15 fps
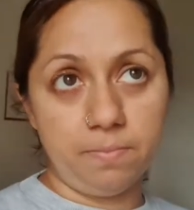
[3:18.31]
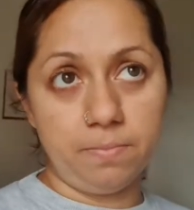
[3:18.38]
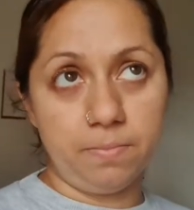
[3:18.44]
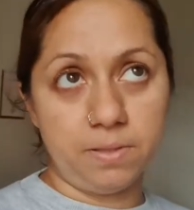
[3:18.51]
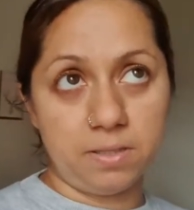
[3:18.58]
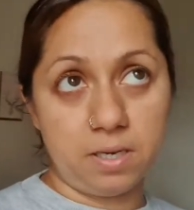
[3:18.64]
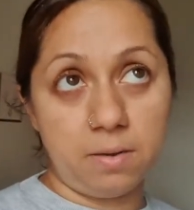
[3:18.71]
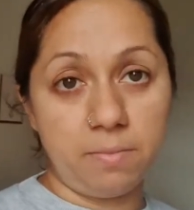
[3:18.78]

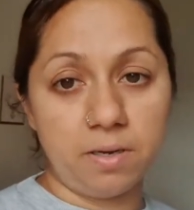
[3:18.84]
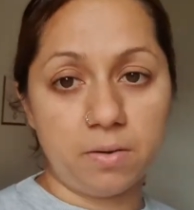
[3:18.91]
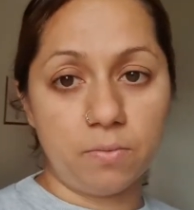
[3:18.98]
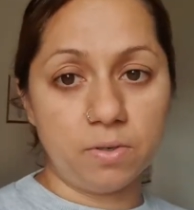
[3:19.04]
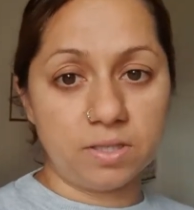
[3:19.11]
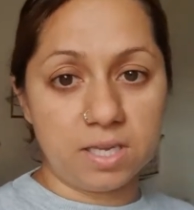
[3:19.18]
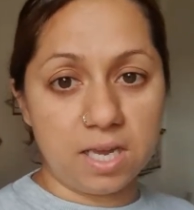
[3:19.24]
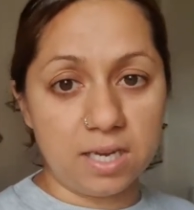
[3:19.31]
stomach
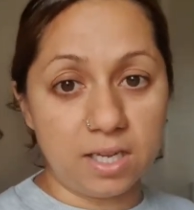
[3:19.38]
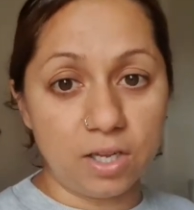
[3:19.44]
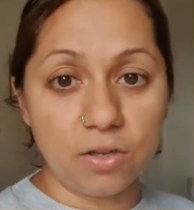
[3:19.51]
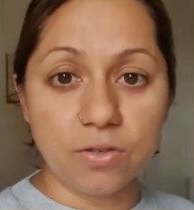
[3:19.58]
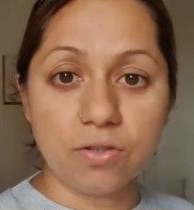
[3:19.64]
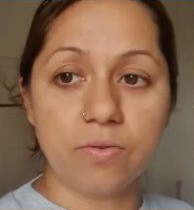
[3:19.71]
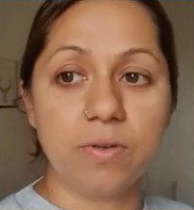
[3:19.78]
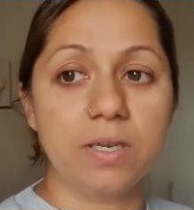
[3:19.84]
was getting
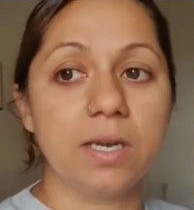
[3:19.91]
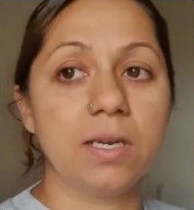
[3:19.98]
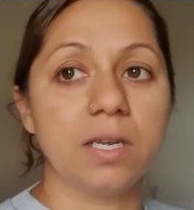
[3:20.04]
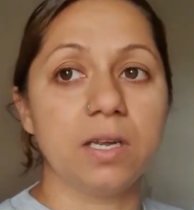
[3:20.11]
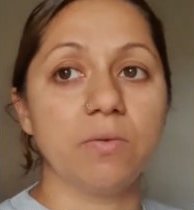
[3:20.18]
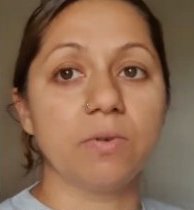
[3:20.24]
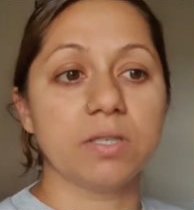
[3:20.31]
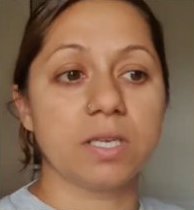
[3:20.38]
used to it, and
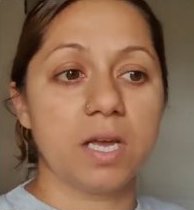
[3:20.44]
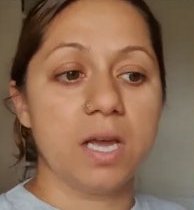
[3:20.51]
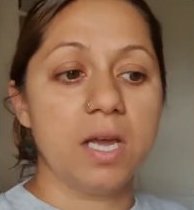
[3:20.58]
he was